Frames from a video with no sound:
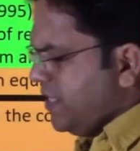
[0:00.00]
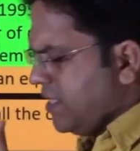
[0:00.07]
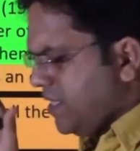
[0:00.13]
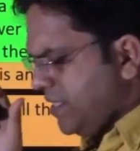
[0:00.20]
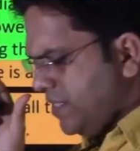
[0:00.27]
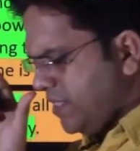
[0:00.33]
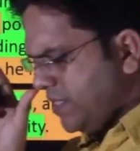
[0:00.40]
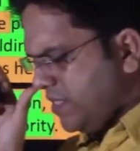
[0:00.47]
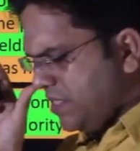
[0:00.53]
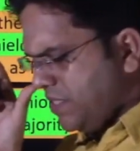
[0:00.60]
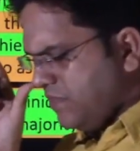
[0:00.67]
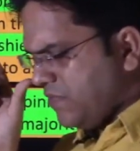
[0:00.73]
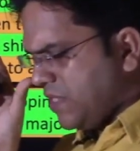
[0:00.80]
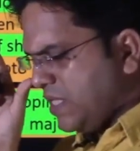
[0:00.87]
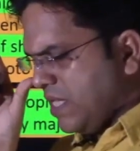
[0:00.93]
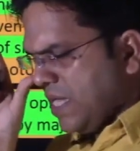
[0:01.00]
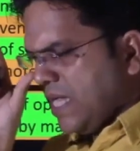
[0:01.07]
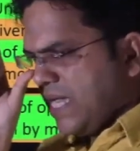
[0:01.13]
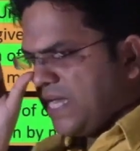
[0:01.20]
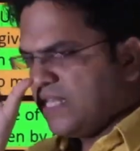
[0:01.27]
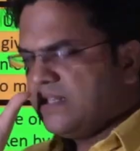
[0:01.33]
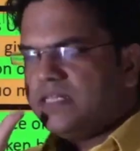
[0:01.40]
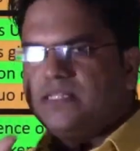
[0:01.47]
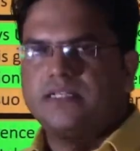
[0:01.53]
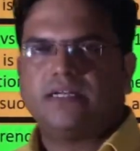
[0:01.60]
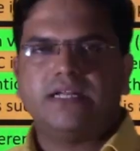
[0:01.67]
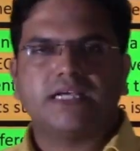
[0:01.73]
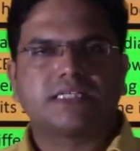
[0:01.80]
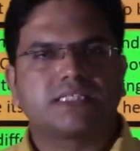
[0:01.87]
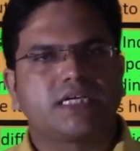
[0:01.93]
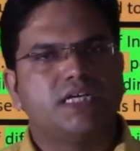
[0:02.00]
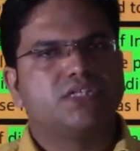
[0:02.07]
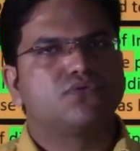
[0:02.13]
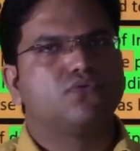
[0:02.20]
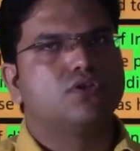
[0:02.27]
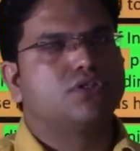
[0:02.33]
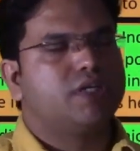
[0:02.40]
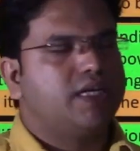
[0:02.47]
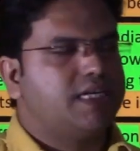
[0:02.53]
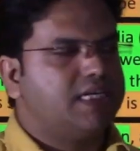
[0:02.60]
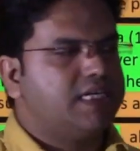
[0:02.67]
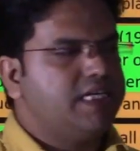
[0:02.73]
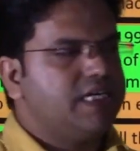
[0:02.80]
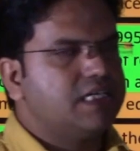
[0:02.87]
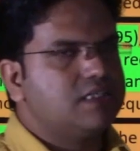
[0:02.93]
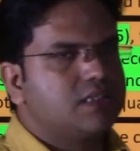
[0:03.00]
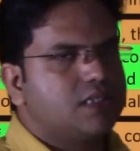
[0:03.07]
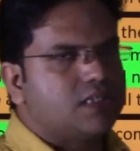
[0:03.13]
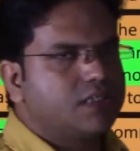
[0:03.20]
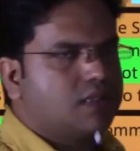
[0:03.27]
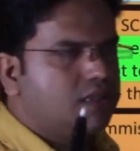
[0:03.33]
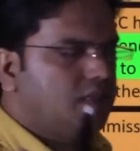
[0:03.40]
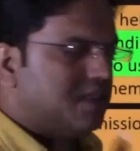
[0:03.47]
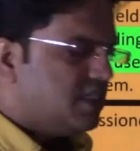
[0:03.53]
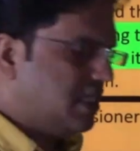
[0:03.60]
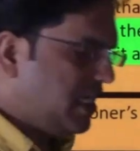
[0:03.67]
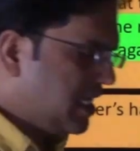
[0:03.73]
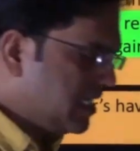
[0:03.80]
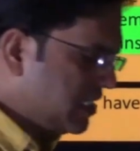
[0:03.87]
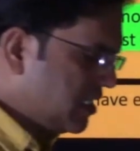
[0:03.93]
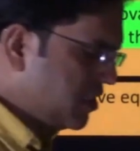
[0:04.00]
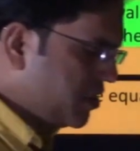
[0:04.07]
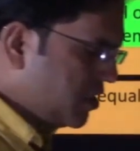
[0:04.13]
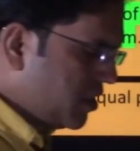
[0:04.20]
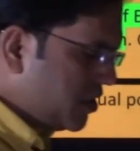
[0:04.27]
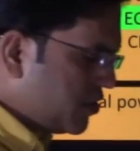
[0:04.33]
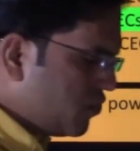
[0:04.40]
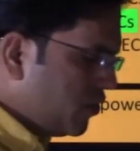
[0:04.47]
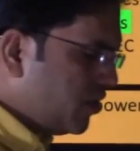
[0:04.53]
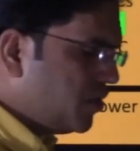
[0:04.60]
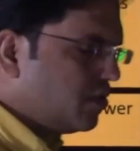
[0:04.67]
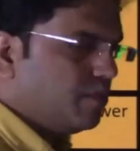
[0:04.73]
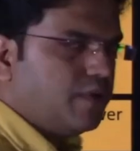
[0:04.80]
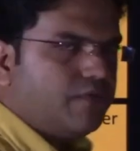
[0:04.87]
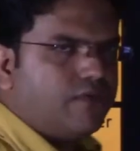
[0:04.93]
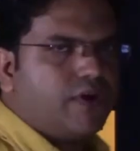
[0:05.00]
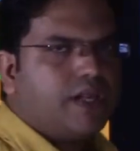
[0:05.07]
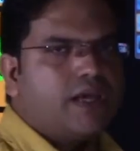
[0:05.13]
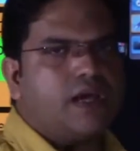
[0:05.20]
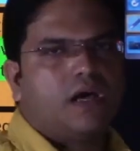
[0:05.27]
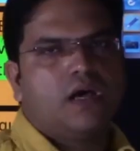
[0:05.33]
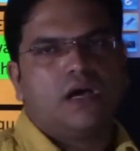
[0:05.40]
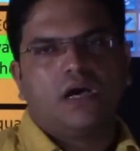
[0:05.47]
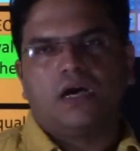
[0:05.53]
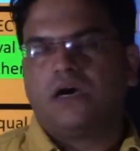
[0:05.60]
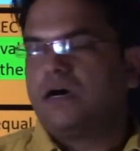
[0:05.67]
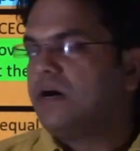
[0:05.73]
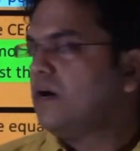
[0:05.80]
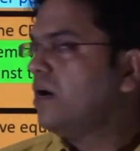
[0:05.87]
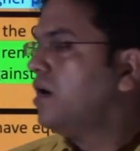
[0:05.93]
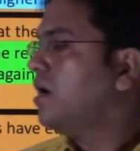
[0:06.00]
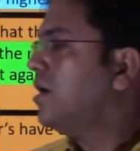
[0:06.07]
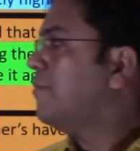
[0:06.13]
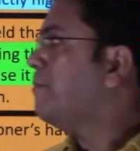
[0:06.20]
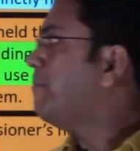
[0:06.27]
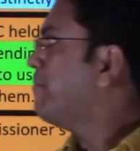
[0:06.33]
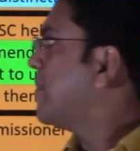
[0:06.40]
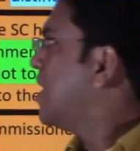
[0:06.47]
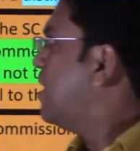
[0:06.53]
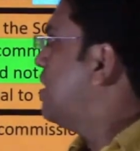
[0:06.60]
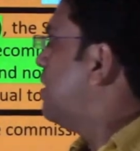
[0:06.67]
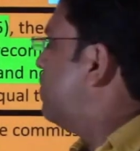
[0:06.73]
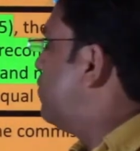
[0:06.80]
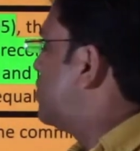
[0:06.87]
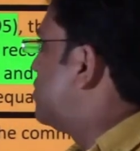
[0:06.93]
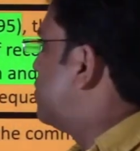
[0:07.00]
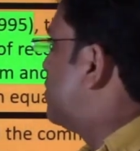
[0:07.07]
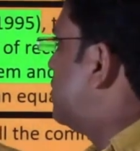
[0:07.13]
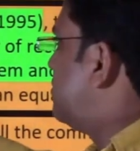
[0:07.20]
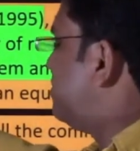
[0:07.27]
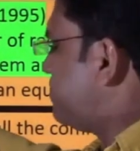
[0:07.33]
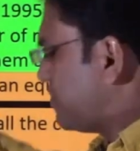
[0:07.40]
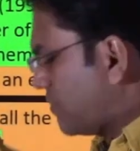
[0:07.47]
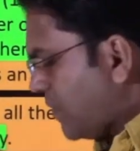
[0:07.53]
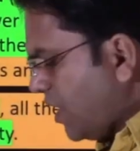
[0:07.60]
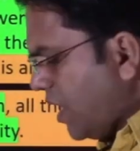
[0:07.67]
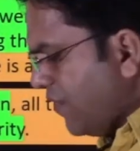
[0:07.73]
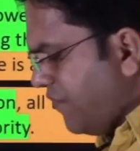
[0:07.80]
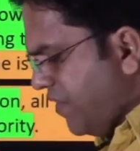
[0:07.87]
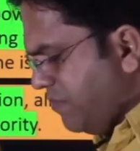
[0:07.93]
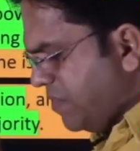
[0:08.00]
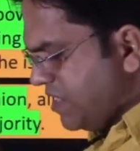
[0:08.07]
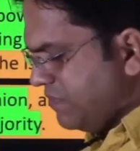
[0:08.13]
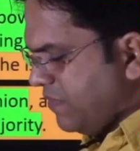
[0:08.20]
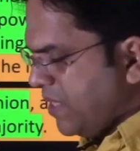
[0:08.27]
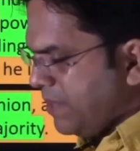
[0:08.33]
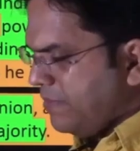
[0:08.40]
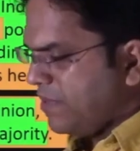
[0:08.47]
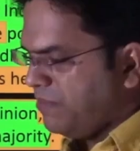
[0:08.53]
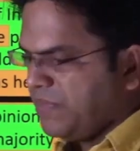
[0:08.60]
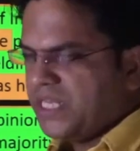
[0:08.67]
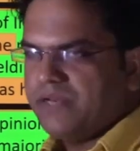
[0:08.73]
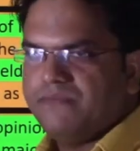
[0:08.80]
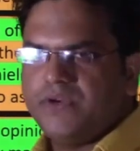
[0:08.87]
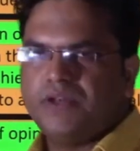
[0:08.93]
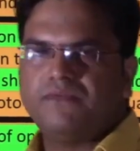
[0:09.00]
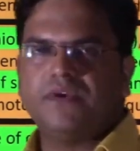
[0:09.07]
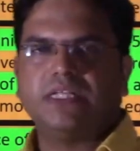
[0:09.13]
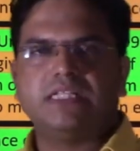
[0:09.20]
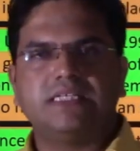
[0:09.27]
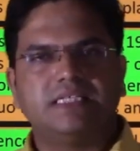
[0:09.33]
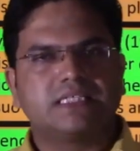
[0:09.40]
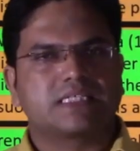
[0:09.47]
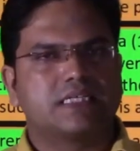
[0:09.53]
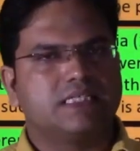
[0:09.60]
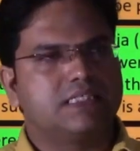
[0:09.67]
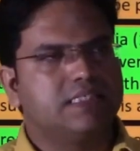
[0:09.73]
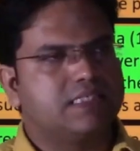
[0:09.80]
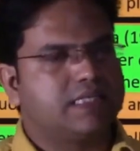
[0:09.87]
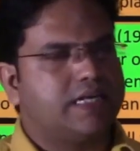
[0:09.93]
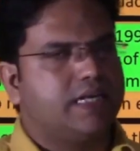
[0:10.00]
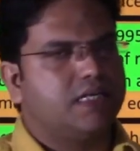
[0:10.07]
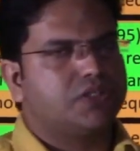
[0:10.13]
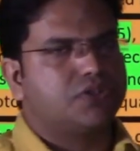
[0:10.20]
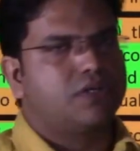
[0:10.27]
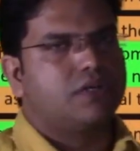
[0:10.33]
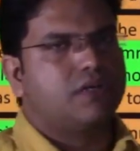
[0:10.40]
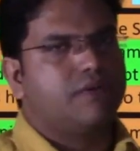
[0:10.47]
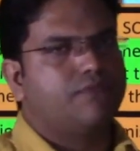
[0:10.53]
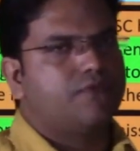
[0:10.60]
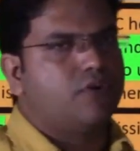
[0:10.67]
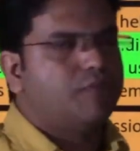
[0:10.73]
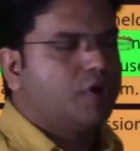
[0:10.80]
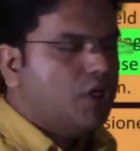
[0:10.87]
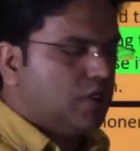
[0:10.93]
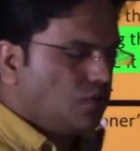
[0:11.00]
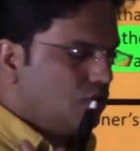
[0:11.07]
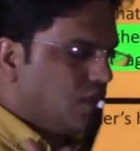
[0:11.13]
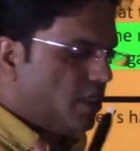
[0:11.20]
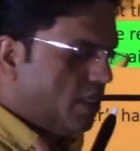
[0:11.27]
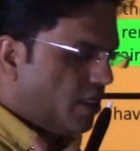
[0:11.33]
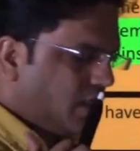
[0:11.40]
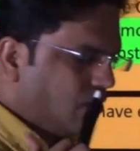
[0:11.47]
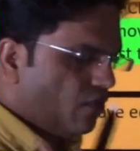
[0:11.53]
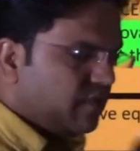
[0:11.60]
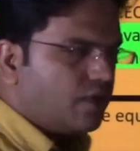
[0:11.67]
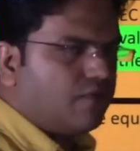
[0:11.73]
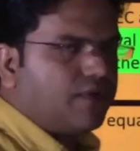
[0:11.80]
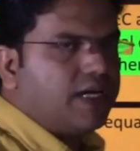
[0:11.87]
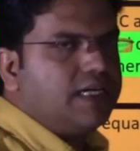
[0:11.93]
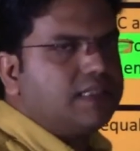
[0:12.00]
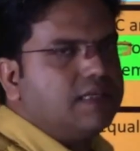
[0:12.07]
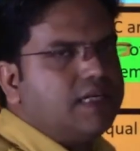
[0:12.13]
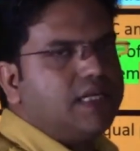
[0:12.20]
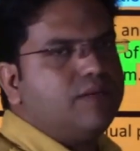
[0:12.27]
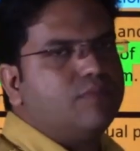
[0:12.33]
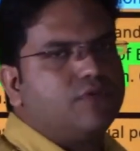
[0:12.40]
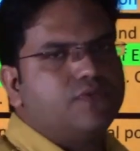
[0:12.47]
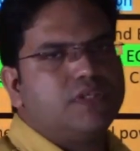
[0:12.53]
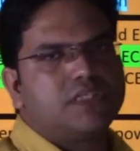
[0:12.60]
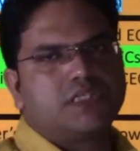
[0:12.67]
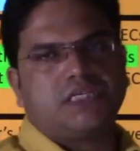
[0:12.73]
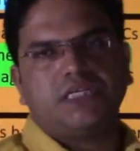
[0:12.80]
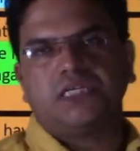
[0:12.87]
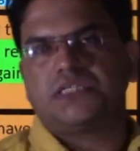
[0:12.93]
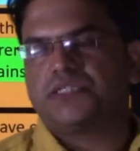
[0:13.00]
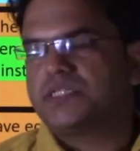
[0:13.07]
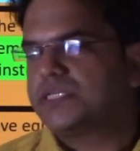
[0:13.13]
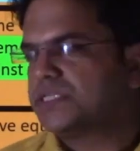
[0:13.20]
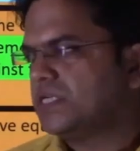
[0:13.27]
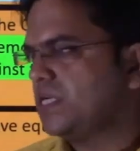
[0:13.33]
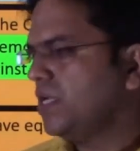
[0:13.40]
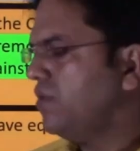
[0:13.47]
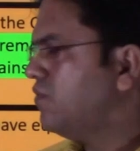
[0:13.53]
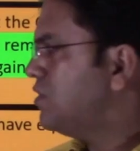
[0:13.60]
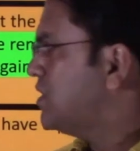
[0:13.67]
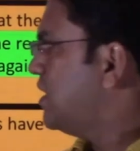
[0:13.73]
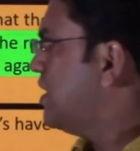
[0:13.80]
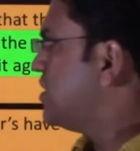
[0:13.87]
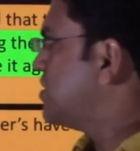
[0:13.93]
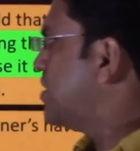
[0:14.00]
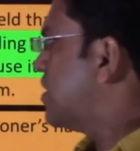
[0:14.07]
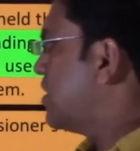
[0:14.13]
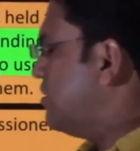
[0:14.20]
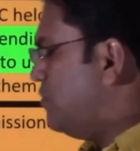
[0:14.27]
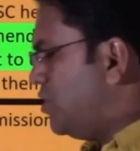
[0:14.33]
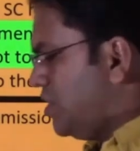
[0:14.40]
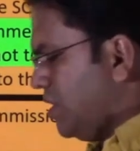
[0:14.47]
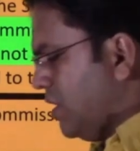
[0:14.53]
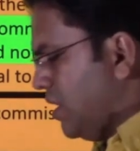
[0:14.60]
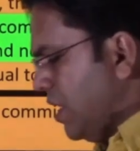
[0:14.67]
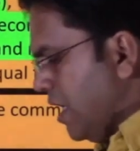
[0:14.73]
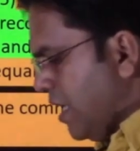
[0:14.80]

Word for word: in nineteen ninety-one, and then the next case was in T N Seshan. This T N Seshan is going to be very uh, uh, what you call famous man when we'll discuss this election reform. So there you will find the name of this T N Seshan. He was election commissioner,